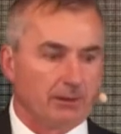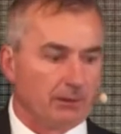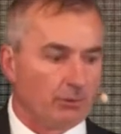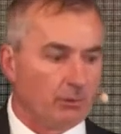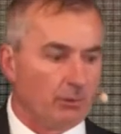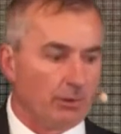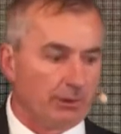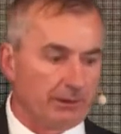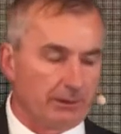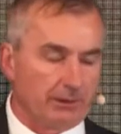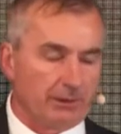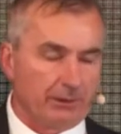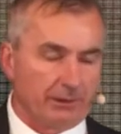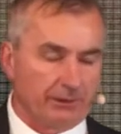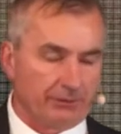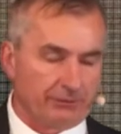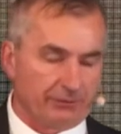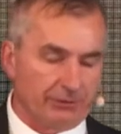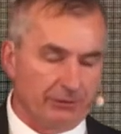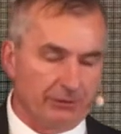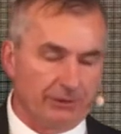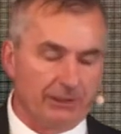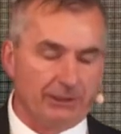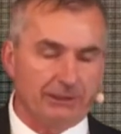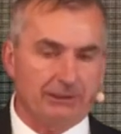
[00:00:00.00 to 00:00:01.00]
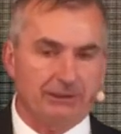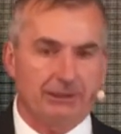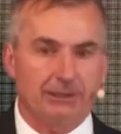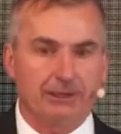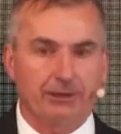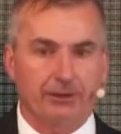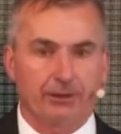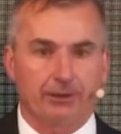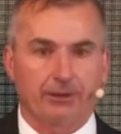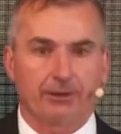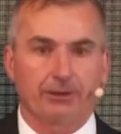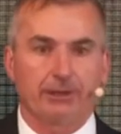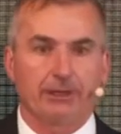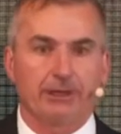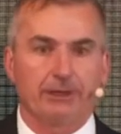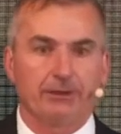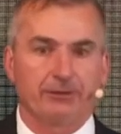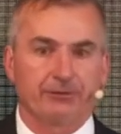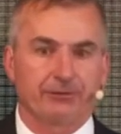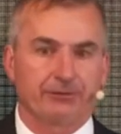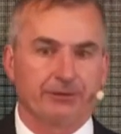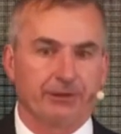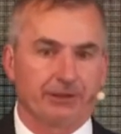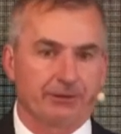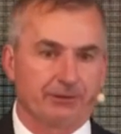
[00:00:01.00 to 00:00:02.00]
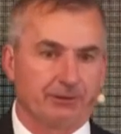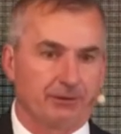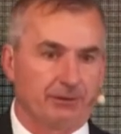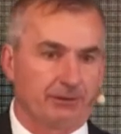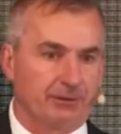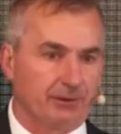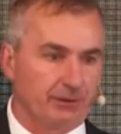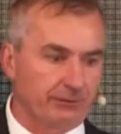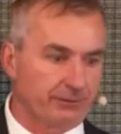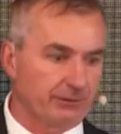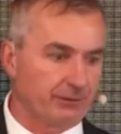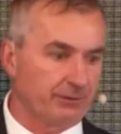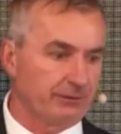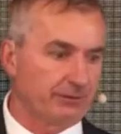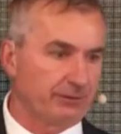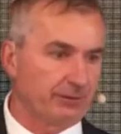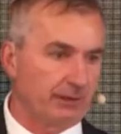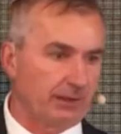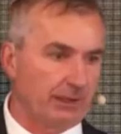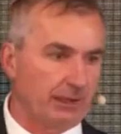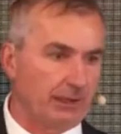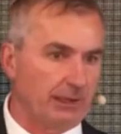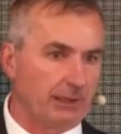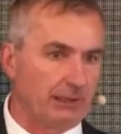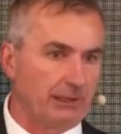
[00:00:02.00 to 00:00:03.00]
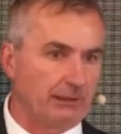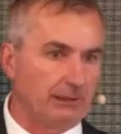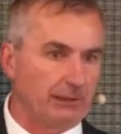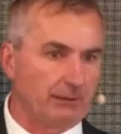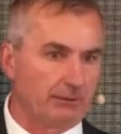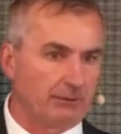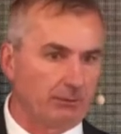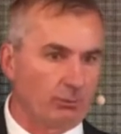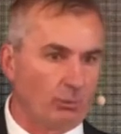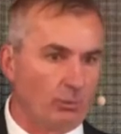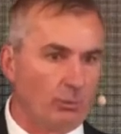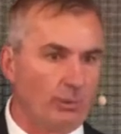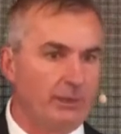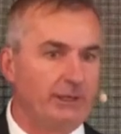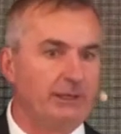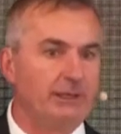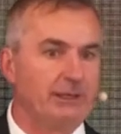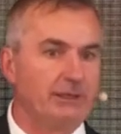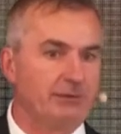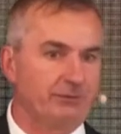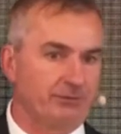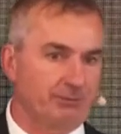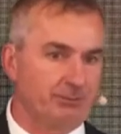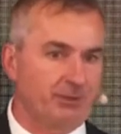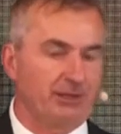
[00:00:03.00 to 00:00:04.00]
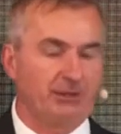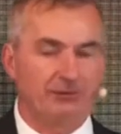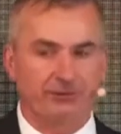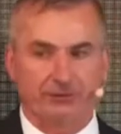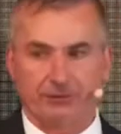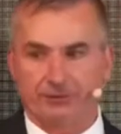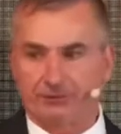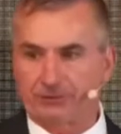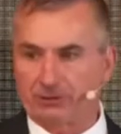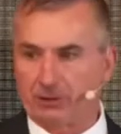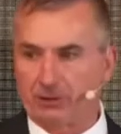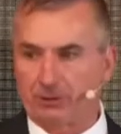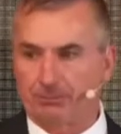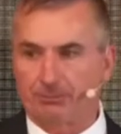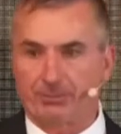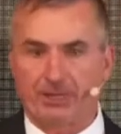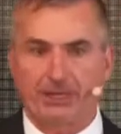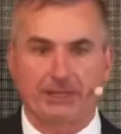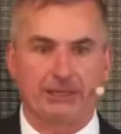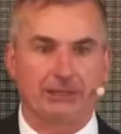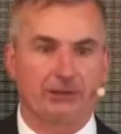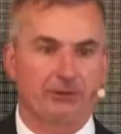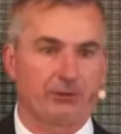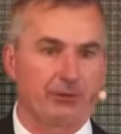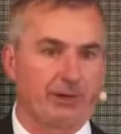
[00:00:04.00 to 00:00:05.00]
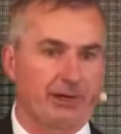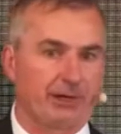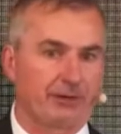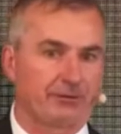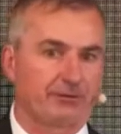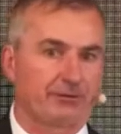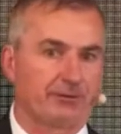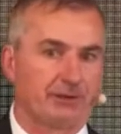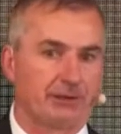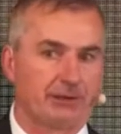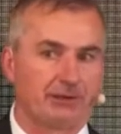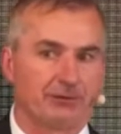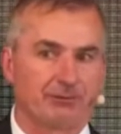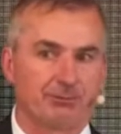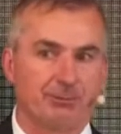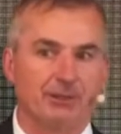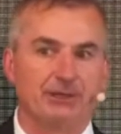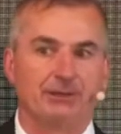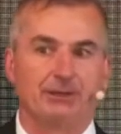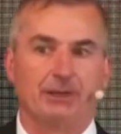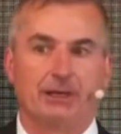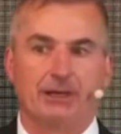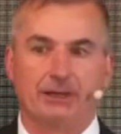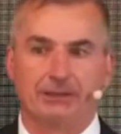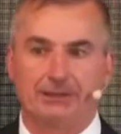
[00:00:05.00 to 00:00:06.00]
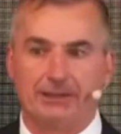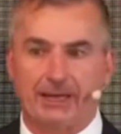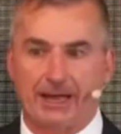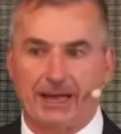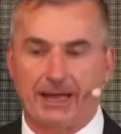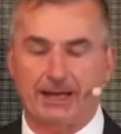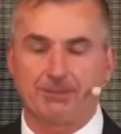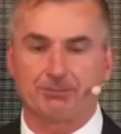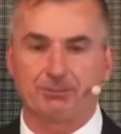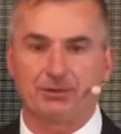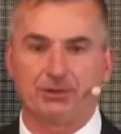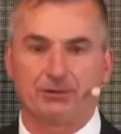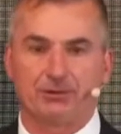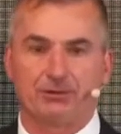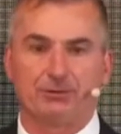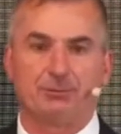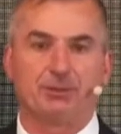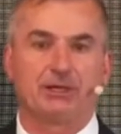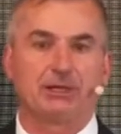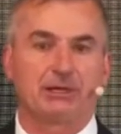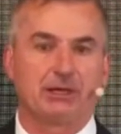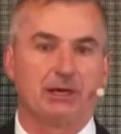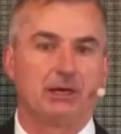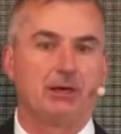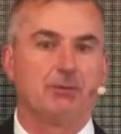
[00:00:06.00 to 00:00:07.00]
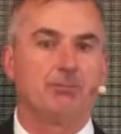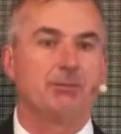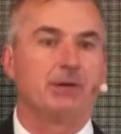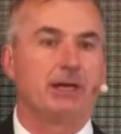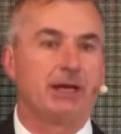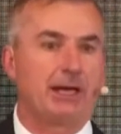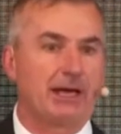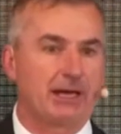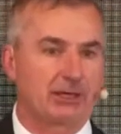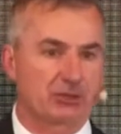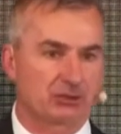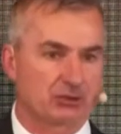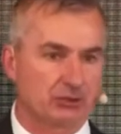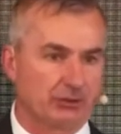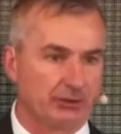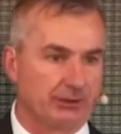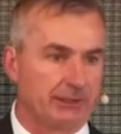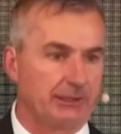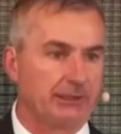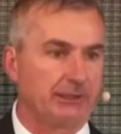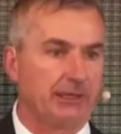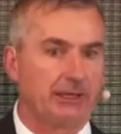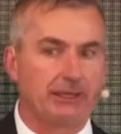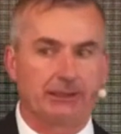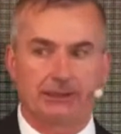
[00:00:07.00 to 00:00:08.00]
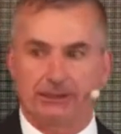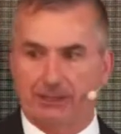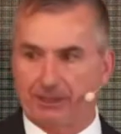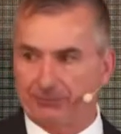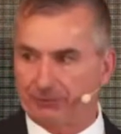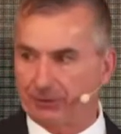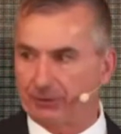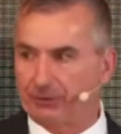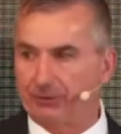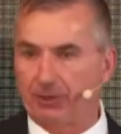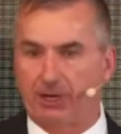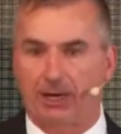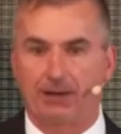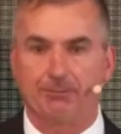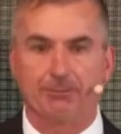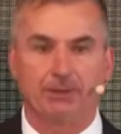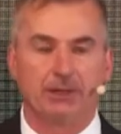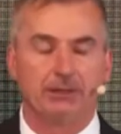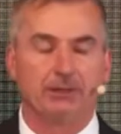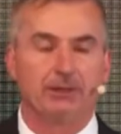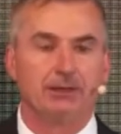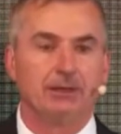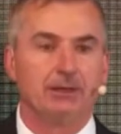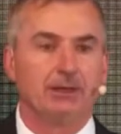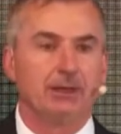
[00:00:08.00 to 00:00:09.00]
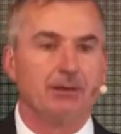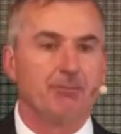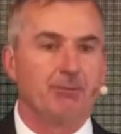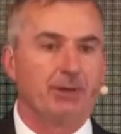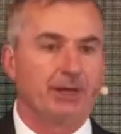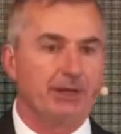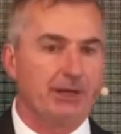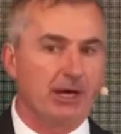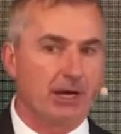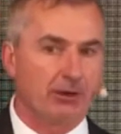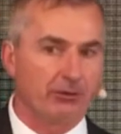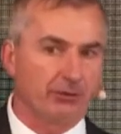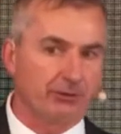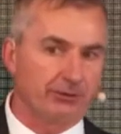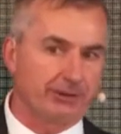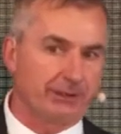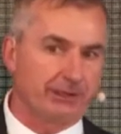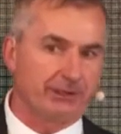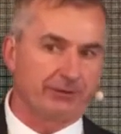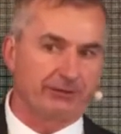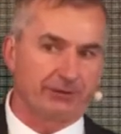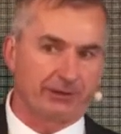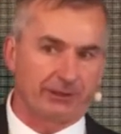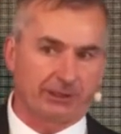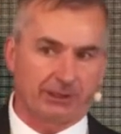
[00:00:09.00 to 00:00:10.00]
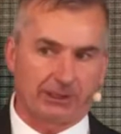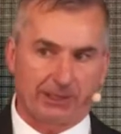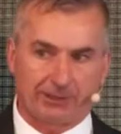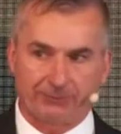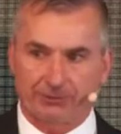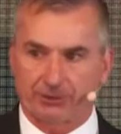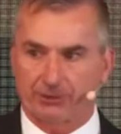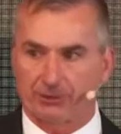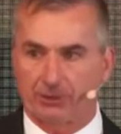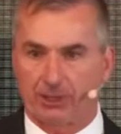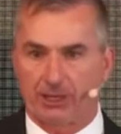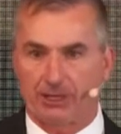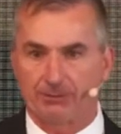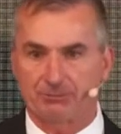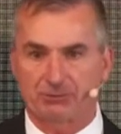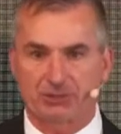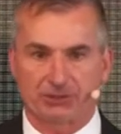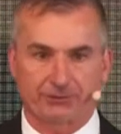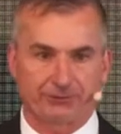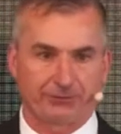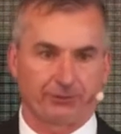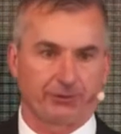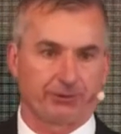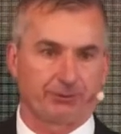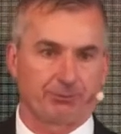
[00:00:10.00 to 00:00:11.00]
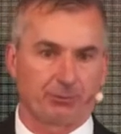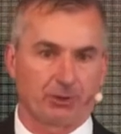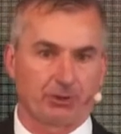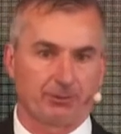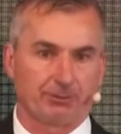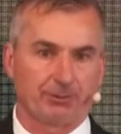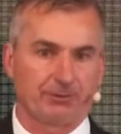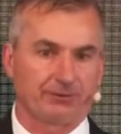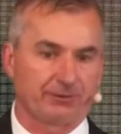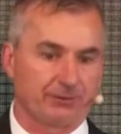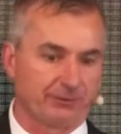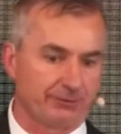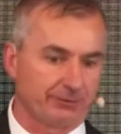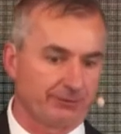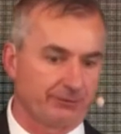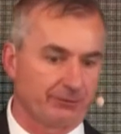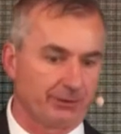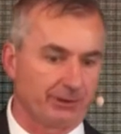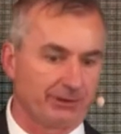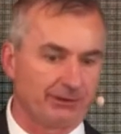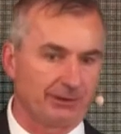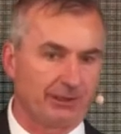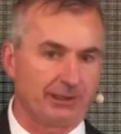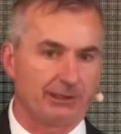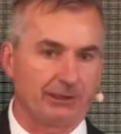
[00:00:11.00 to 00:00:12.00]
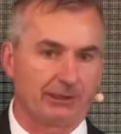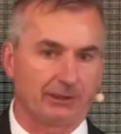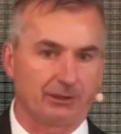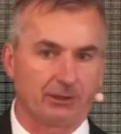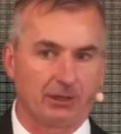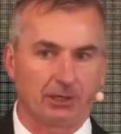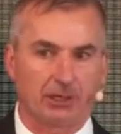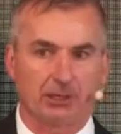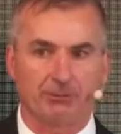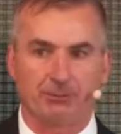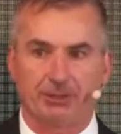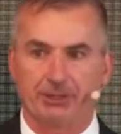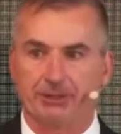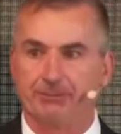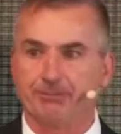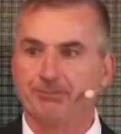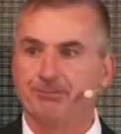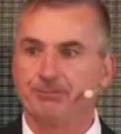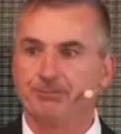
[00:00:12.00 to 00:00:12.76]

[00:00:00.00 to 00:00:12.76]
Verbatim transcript: What is unique here is that this is a weedy species called pennycress that has been adapted to become actually a cover crop. But not only is it a cover crop just for the purposes of retaining carbon,